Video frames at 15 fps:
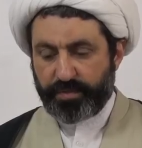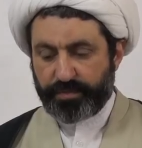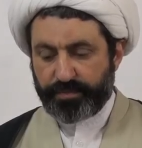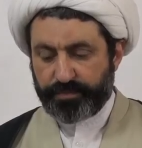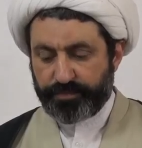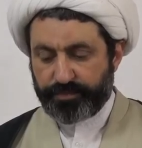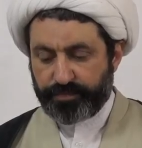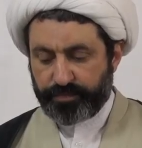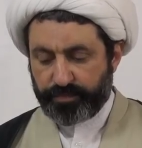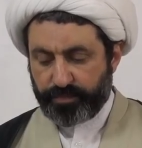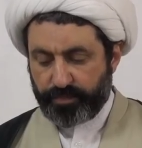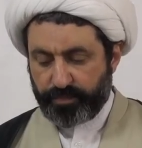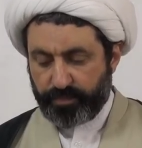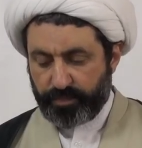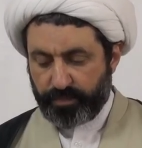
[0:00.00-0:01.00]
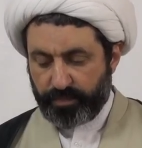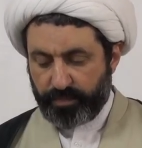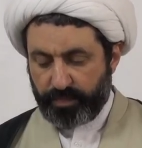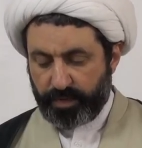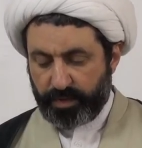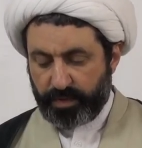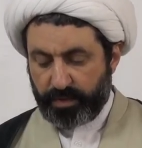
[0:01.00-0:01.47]

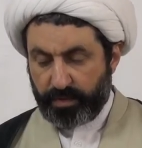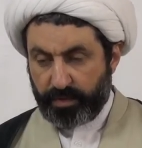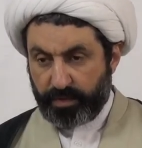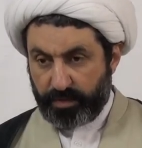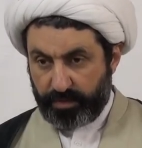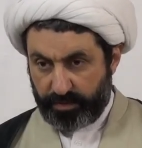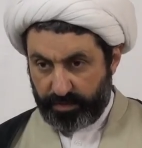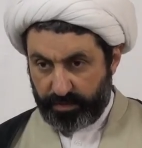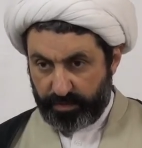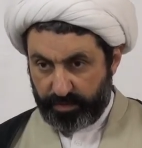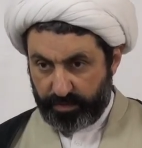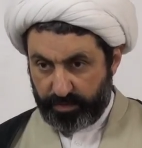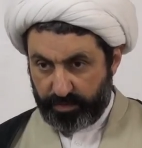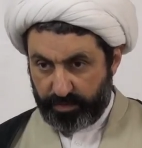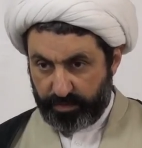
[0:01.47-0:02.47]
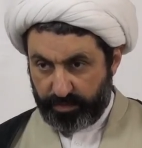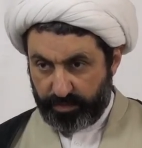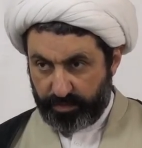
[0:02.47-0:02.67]
(no one is talking)